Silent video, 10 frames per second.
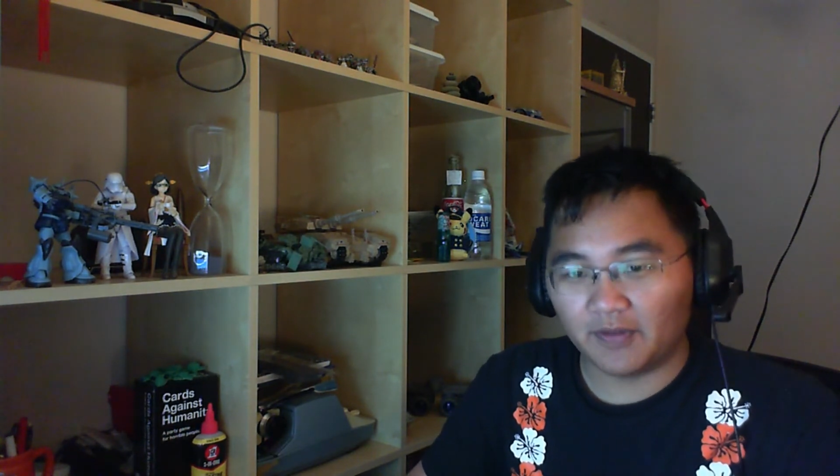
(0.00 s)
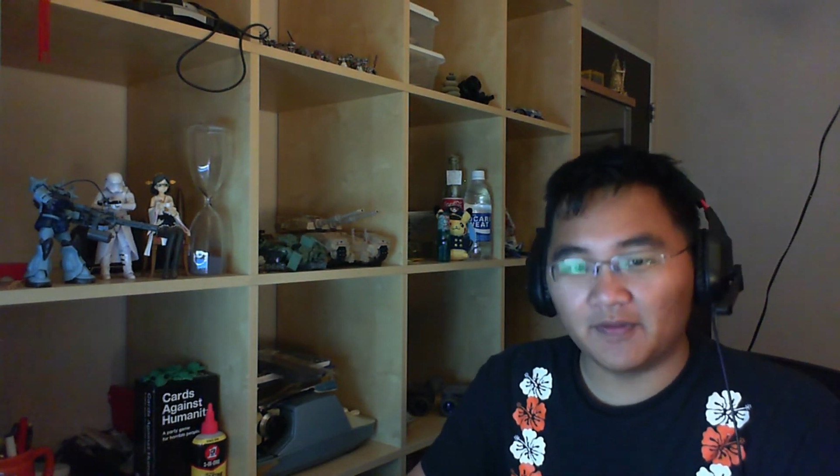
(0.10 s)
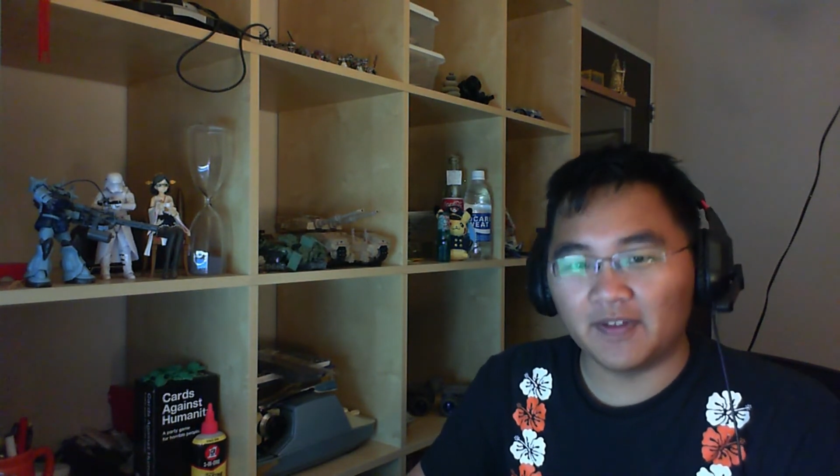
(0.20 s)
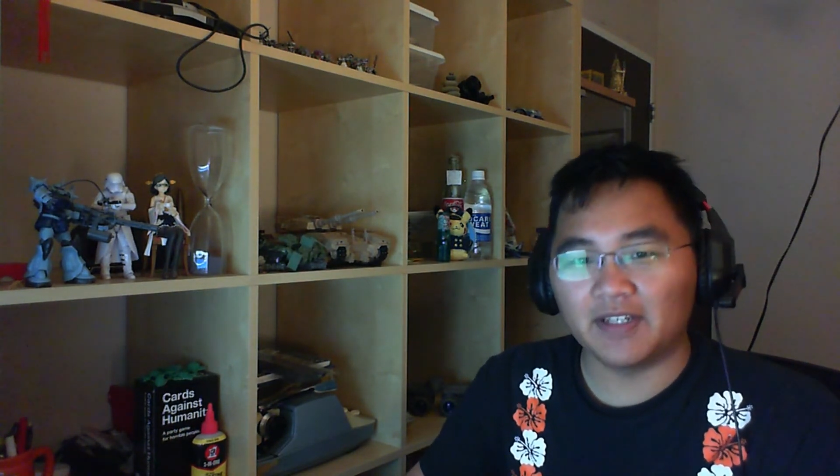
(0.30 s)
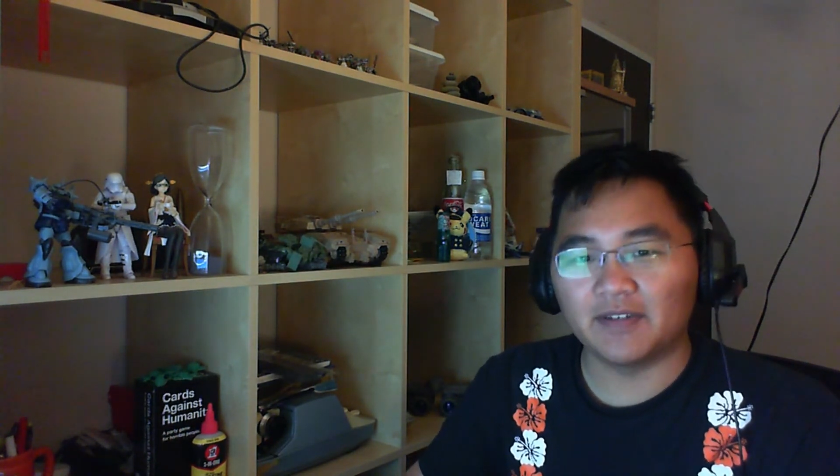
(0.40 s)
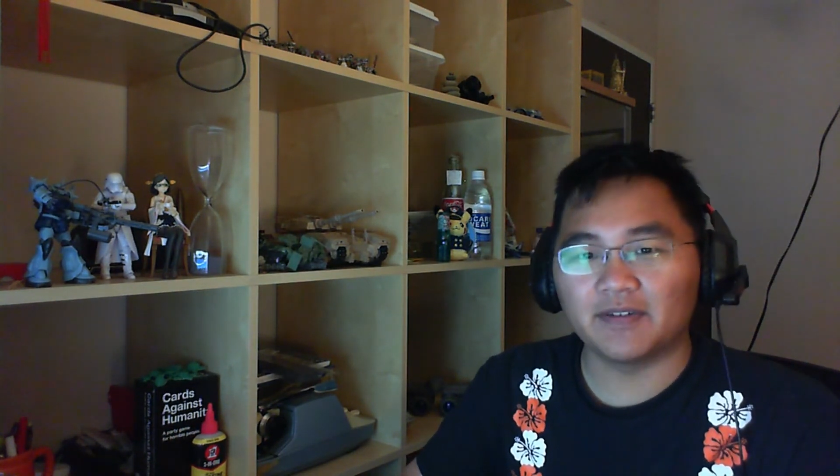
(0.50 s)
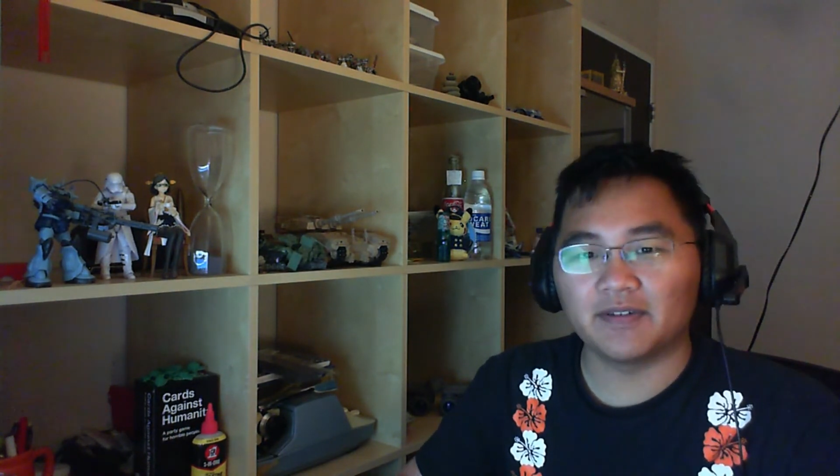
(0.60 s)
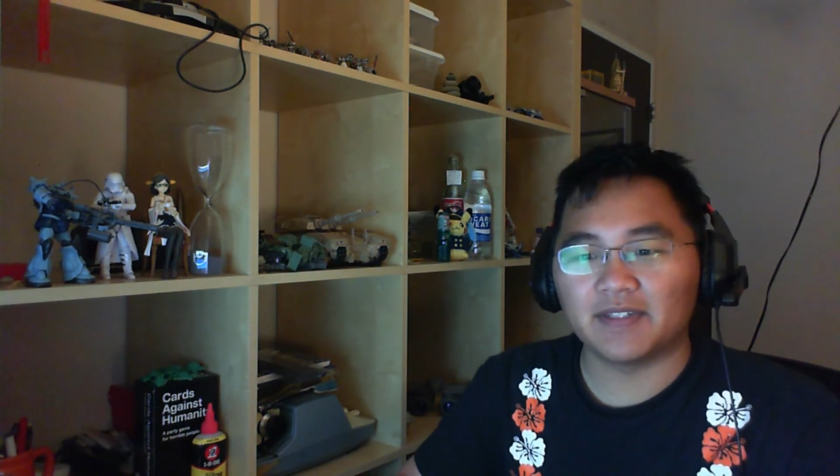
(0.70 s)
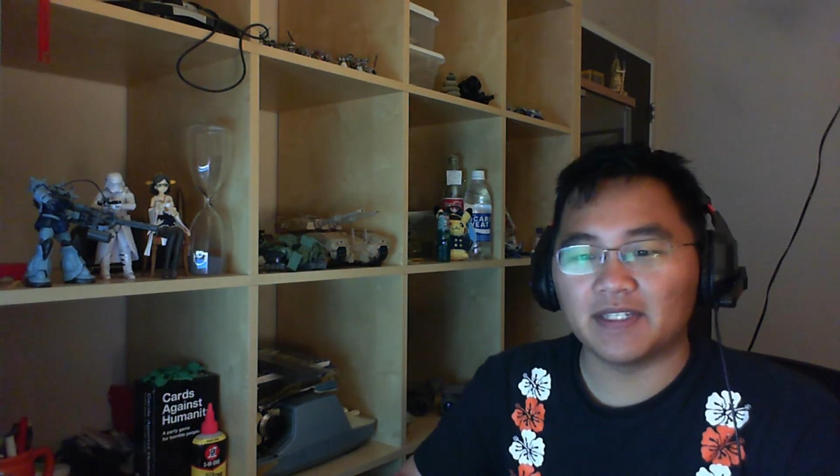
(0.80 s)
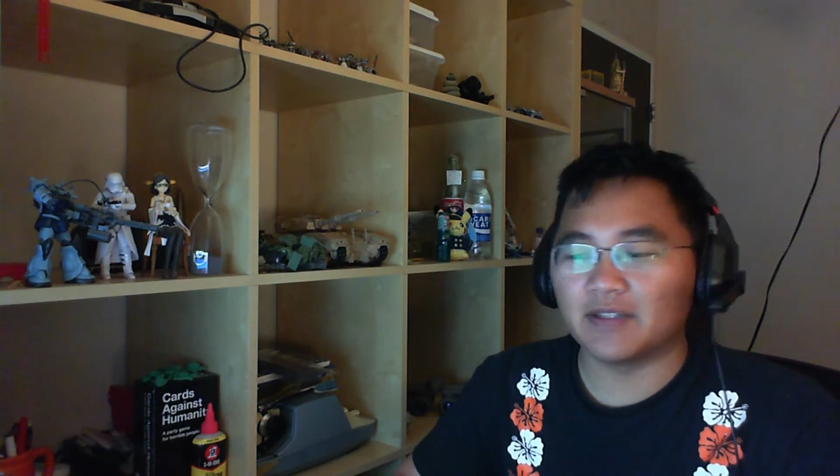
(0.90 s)

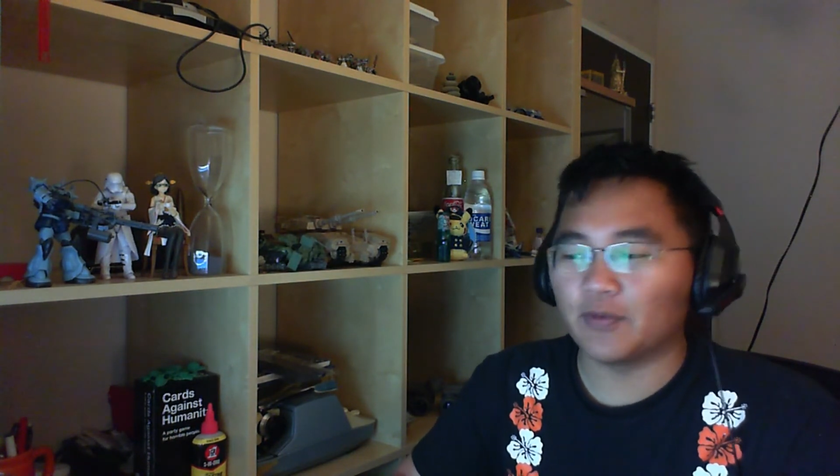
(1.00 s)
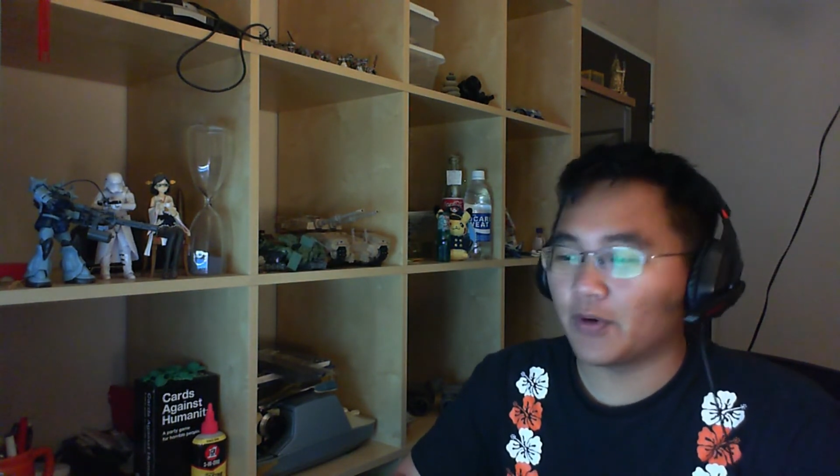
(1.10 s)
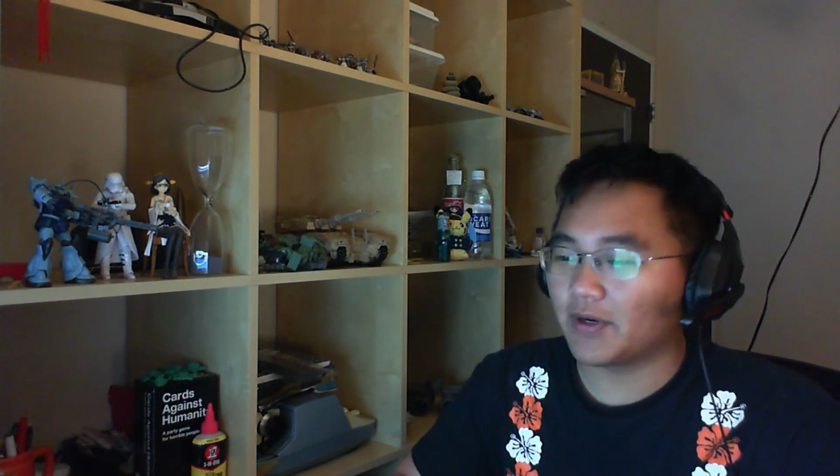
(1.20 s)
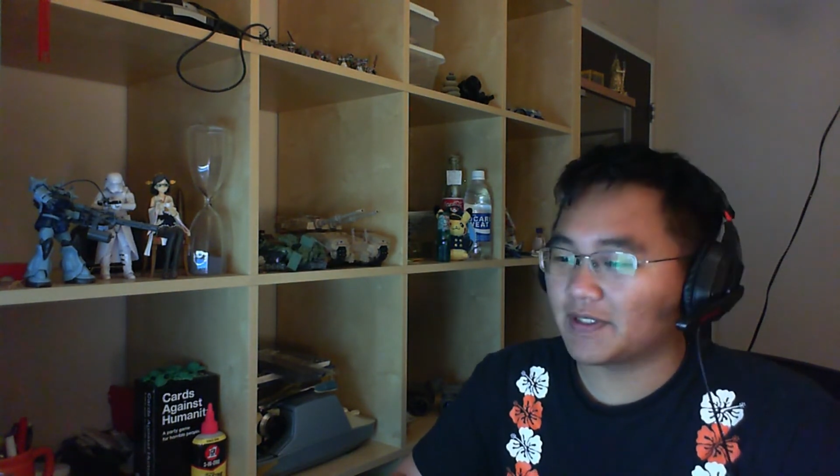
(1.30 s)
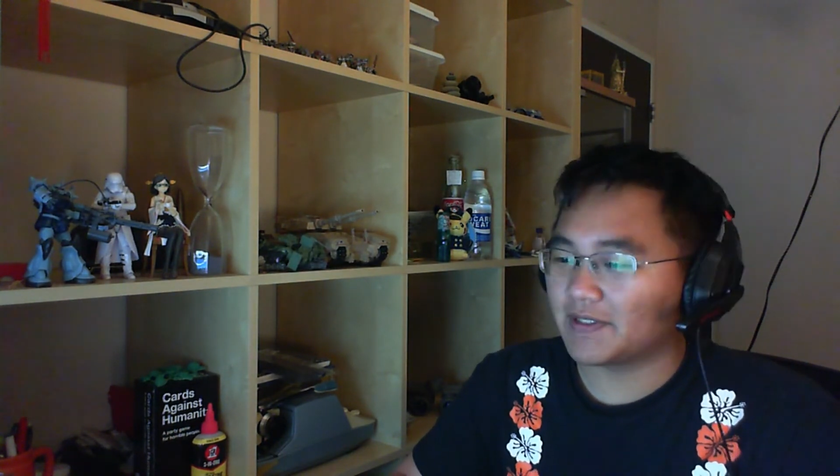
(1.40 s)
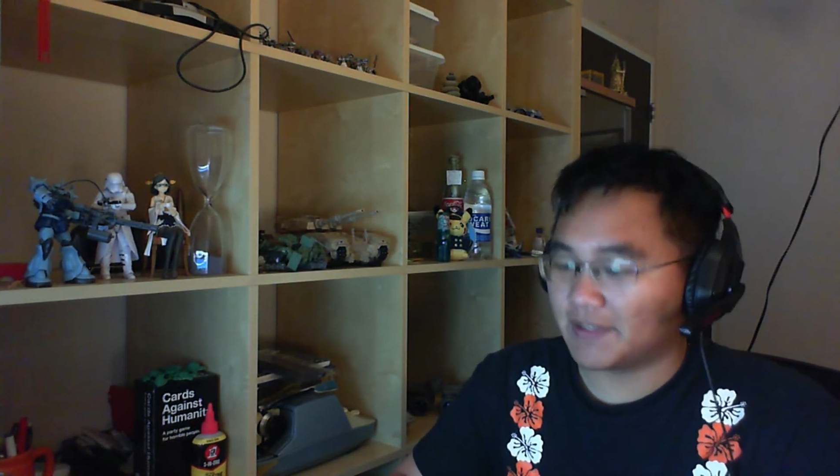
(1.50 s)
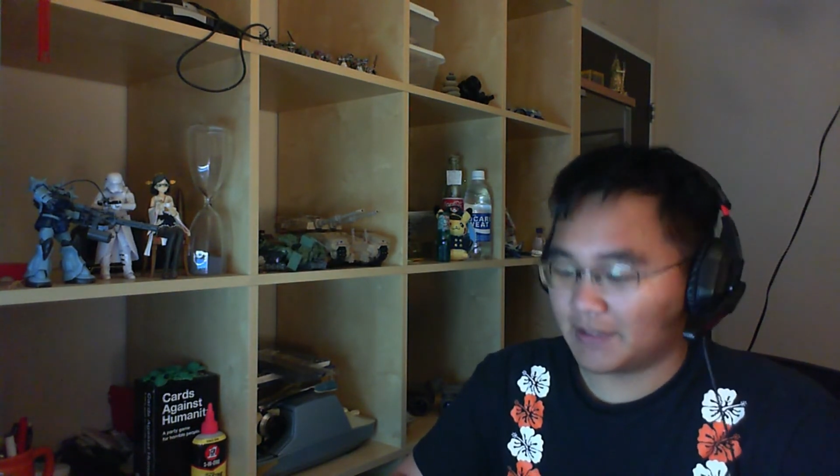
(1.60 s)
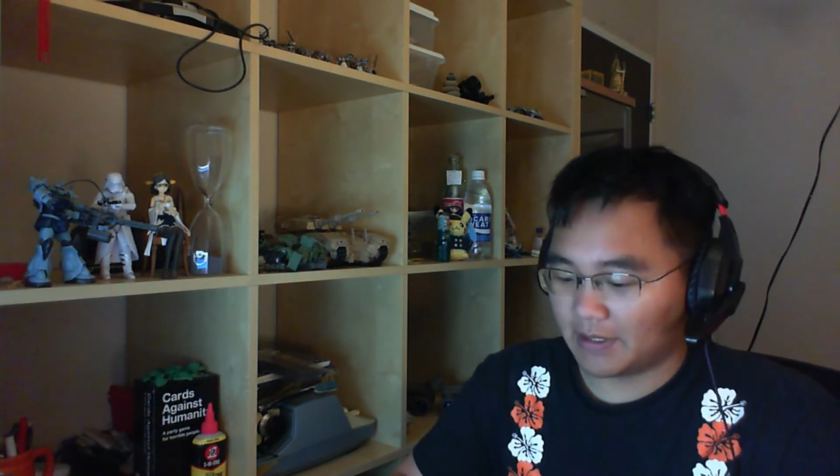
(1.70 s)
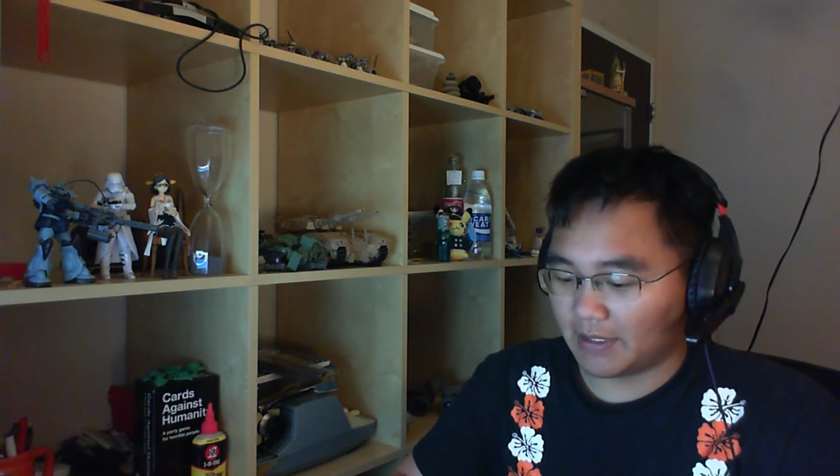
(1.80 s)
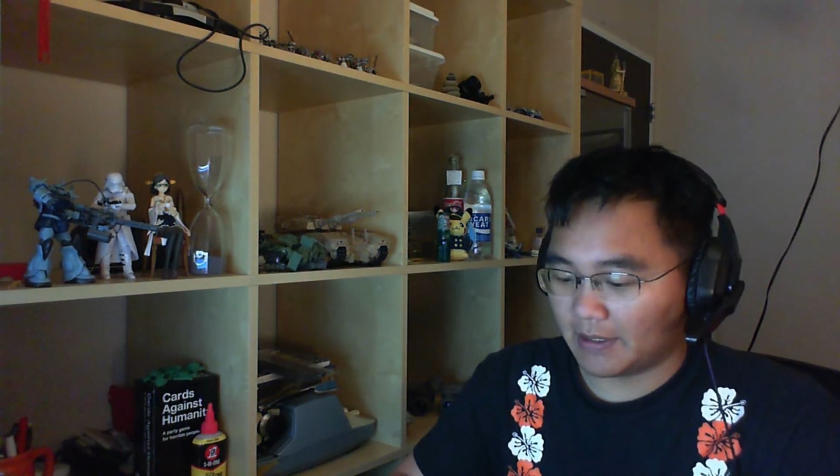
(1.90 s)
videos in the
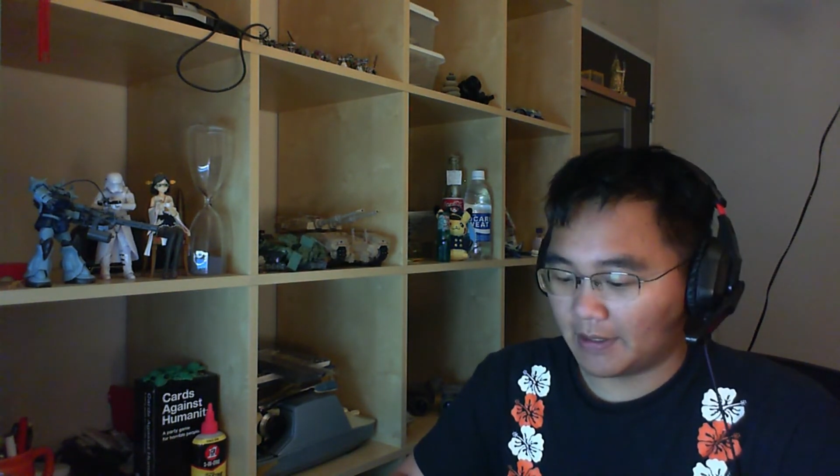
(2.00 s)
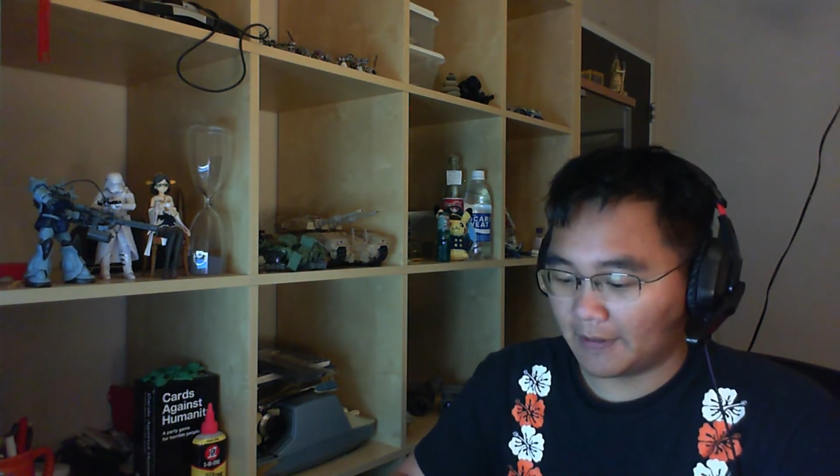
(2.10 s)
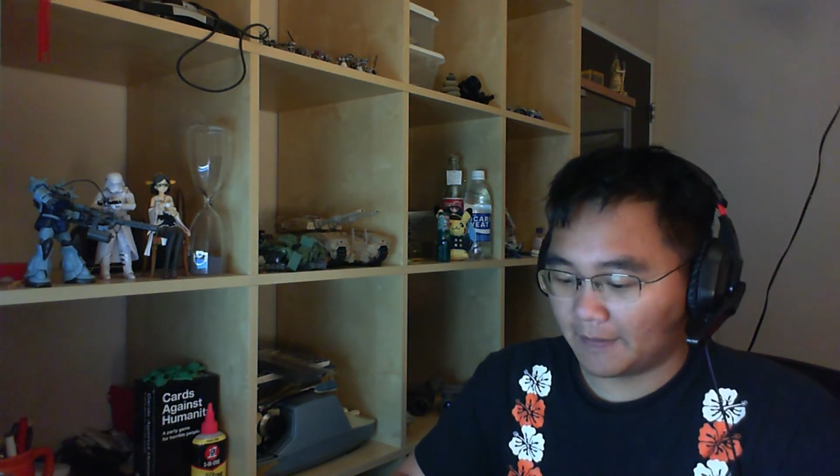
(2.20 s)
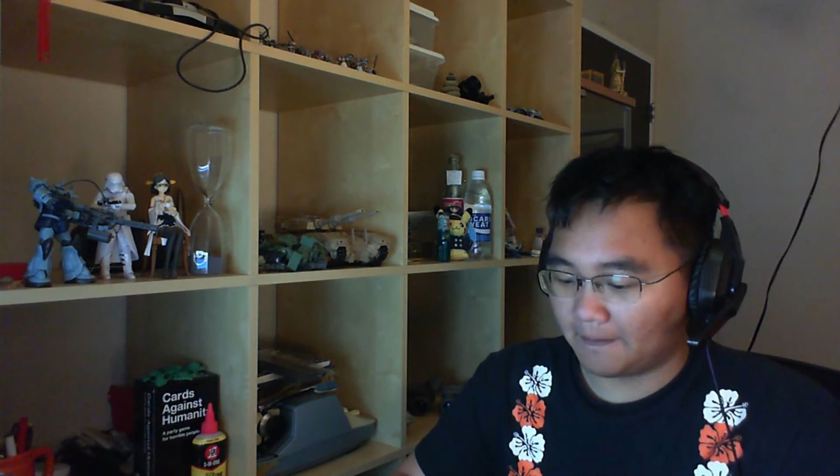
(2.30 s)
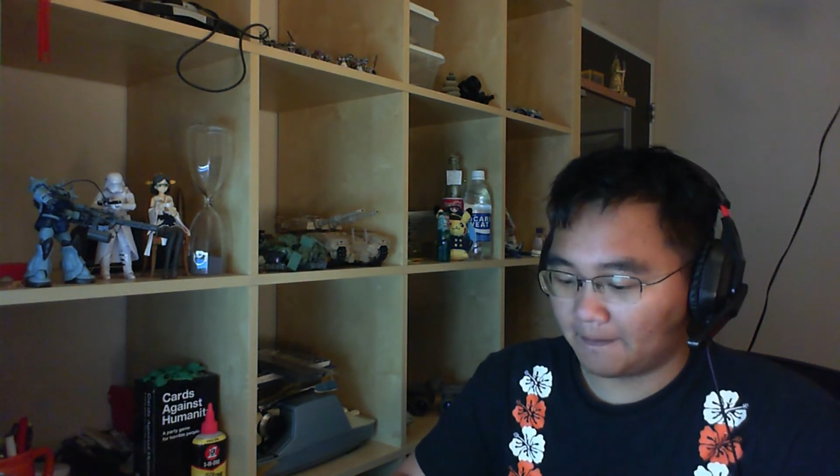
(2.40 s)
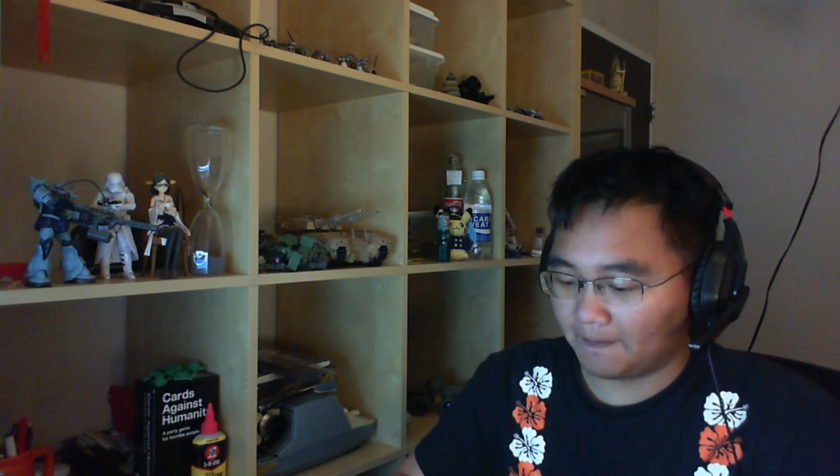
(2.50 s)
works, or